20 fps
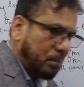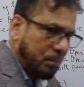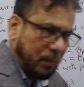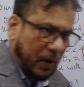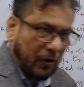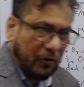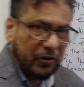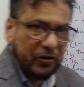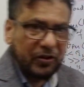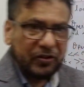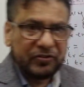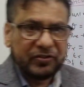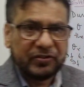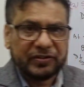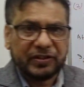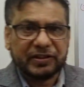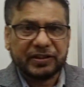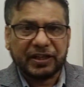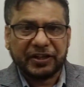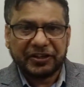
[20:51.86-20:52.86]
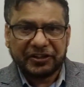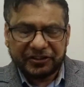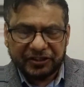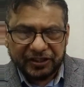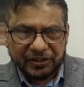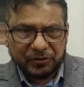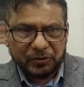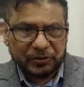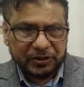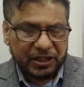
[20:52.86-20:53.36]
power losses in the
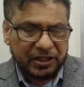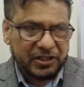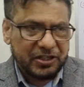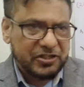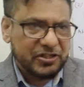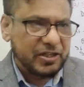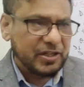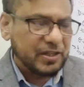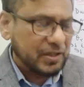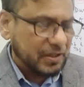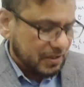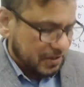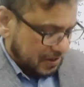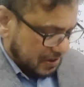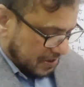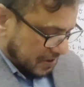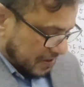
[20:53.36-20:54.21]
rated load condition,